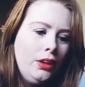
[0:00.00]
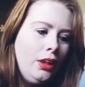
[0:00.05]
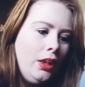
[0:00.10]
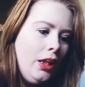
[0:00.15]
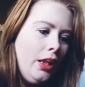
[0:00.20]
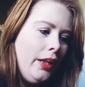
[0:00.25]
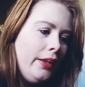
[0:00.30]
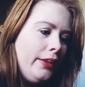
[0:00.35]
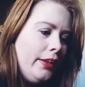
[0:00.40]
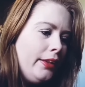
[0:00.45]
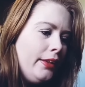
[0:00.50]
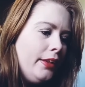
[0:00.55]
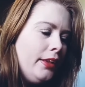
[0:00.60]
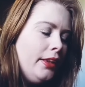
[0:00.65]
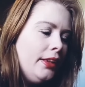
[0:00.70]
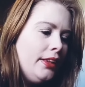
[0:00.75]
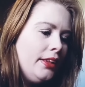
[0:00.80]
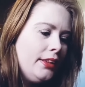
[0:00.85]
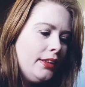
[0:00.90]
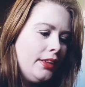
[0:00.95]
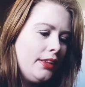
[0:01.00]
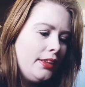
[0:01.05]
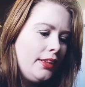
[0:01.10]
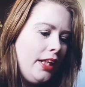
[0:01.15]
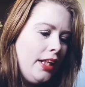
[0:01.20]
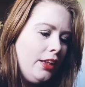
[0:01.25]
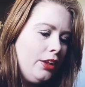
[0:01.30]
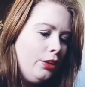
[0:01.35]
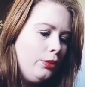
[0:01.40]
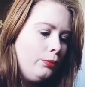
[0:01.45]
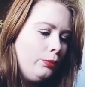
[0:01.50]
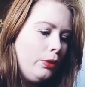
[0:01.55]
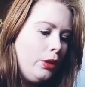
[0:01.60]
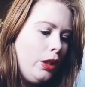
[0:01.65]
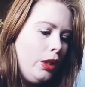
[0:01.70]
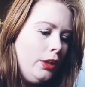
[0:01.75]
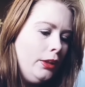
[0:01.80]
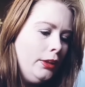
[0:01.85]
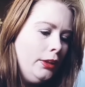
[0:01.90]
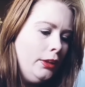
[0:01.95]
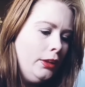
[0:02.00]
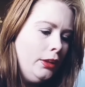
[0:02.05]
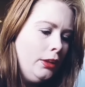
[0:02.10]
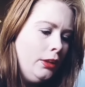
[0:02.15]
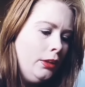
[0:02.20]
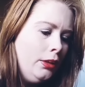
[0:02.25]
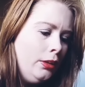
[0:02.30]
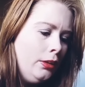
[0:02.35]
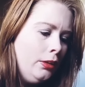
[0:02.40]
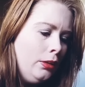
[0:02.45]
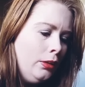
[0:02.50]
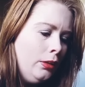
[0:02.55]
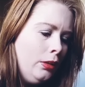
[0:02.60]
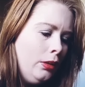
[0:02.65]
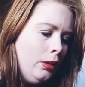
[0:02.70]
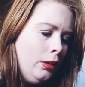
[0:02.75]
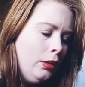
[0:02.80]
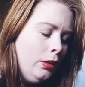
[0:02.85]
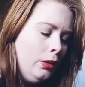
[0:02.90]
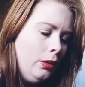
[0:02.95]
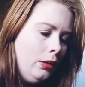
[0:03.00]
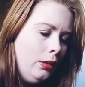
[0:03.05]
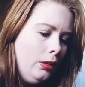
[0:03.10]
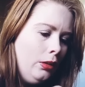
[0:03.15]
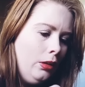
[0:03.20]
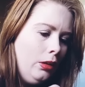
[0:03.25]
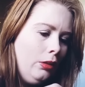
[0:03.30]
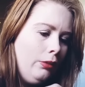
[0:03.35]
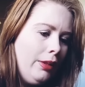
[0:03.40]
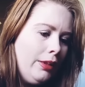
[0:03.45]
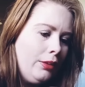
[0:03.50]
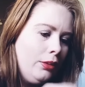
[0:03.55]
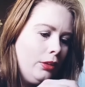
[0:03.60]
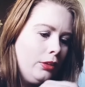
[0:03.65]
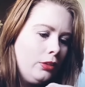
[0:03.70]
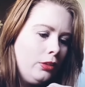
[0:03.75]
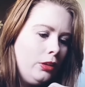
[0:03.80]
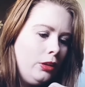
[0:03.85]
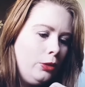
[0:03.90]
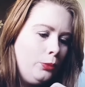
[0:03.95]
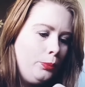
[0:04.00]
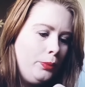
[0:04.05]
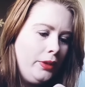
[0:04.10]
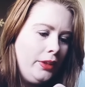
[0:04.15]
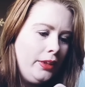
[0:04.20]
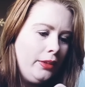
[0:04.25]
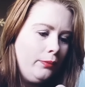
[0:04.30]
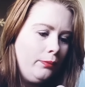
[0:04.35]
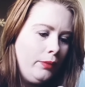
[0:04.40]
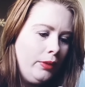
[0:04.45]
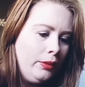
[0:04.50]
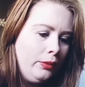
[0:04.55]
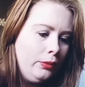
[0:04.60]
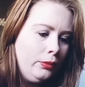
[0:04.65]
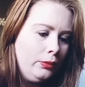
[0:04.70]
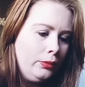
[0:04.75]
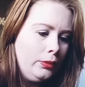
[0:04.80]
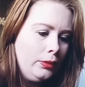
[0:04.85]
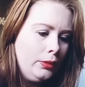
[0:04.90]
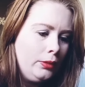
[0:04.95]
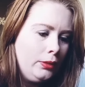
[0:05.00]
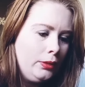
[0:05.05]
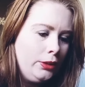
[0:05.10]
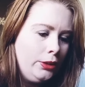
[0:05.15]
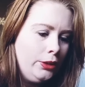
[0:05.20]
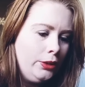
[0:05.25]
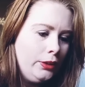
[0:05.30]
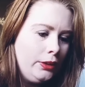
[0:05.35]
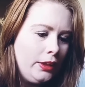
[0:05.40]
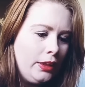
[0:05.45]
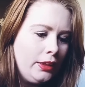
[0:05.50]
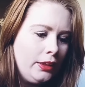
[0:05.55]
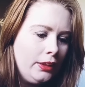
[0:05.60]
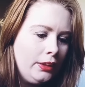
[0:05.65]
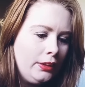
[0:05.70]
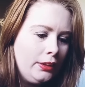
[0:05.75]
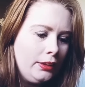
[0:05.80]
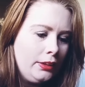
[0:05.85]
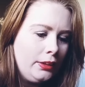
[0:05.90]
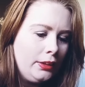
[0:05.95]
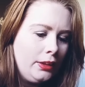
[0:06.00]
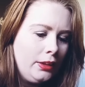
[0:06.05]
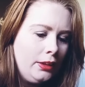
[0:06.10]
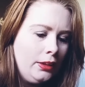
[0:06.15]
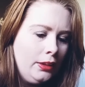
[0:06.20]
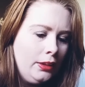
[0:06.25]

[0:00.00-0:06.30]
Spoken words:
And then this is the second one. Oh, hang on, I've got to open it. Hang on, 2 seconds.